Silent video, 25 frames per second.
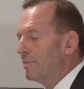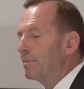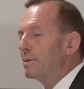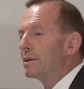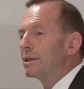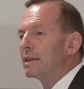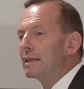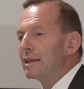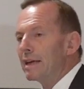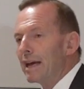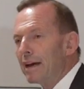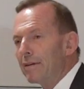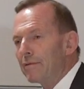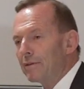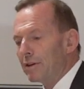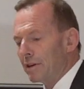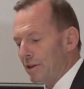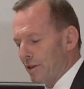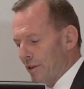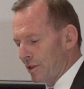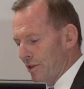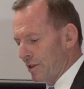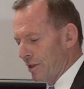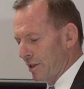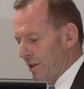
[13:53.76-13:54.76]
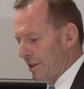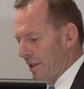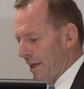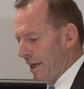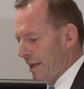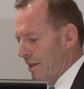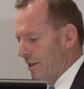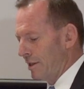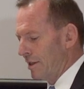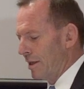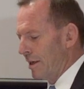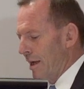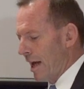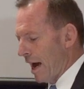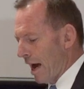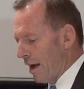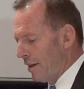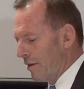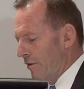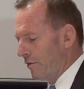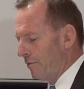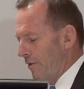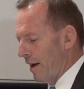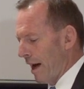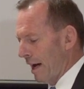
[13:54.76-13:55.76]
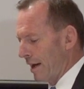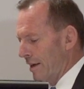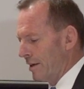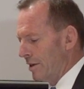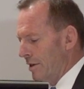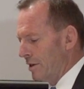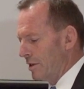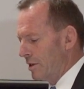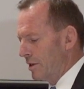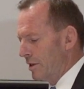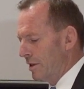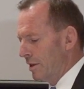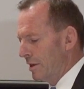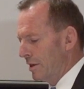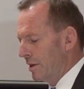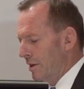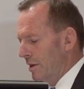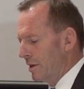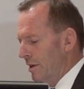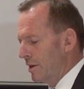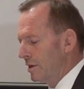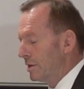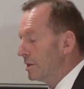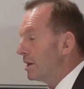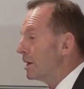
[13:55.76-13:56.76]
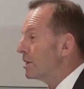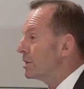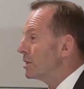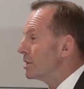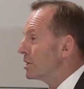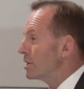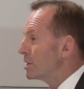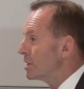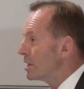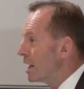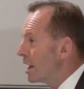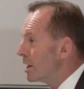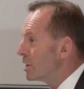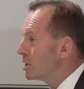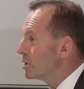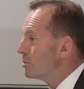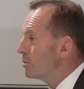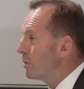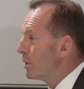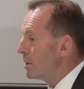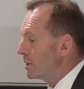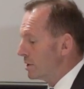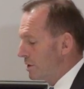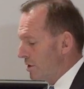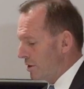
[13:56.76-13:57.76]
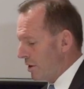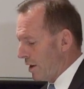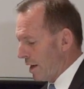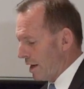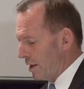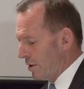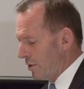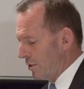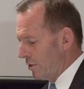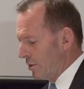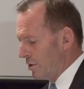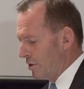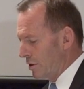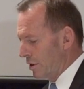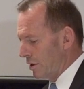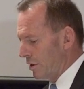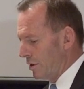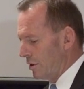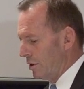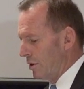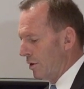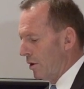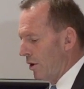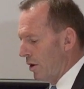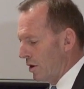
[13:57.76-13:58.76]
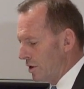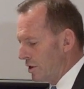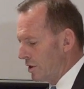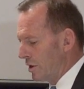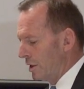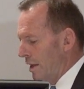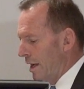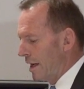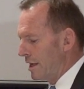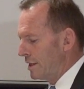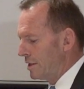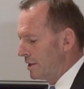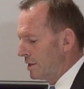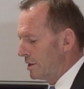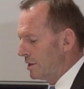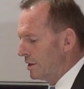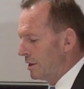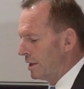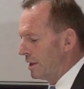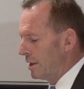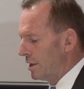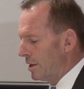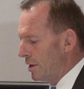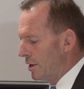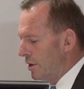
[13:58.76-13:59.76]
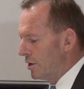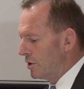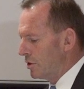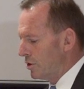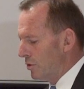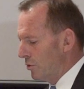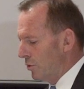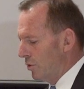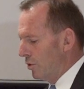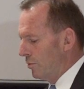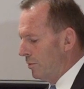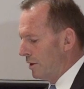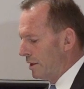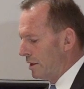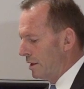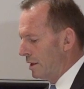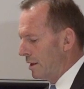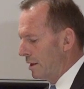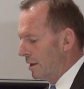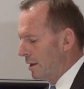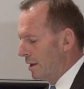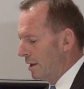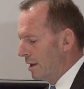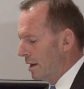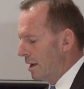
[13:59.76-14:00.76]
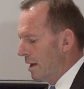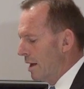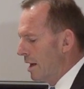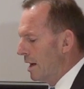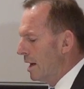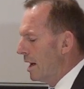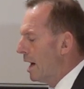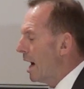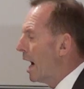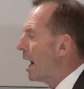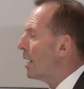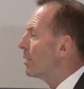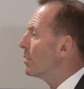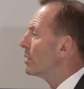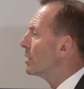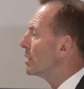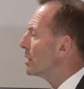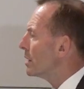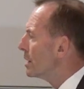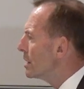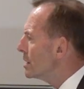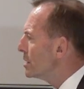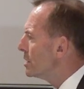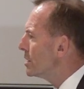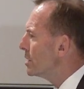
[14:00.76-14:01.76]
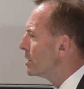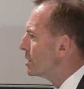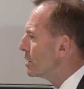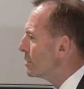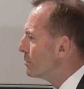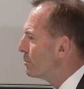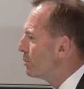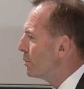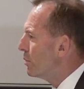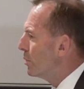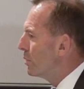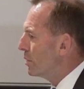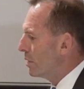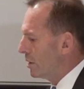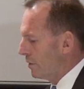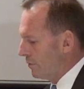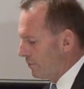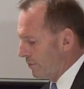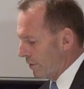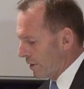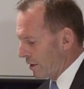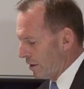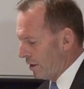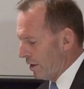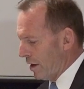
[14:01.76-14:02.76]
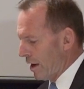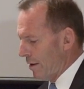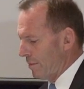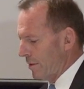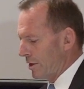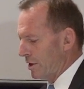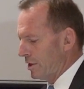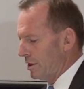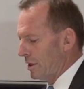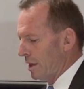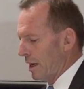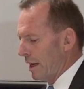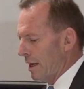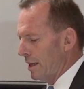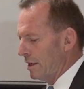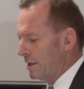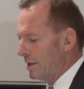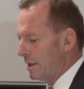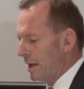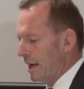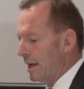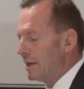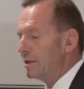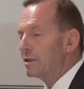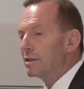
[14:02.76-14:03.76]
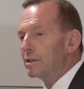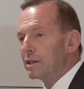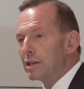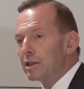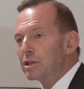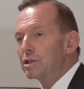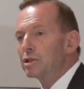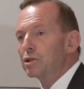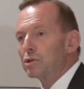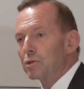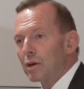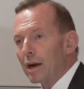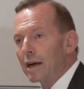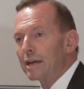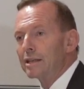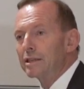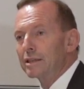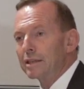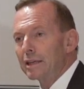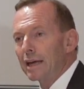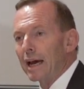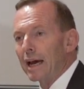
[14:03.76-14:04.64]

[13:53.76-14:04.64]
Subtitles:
but the evidence suggests that other factors, such as sunspot cycles and oscillations in the Earth's orbit, are at least as important for climate change as this trace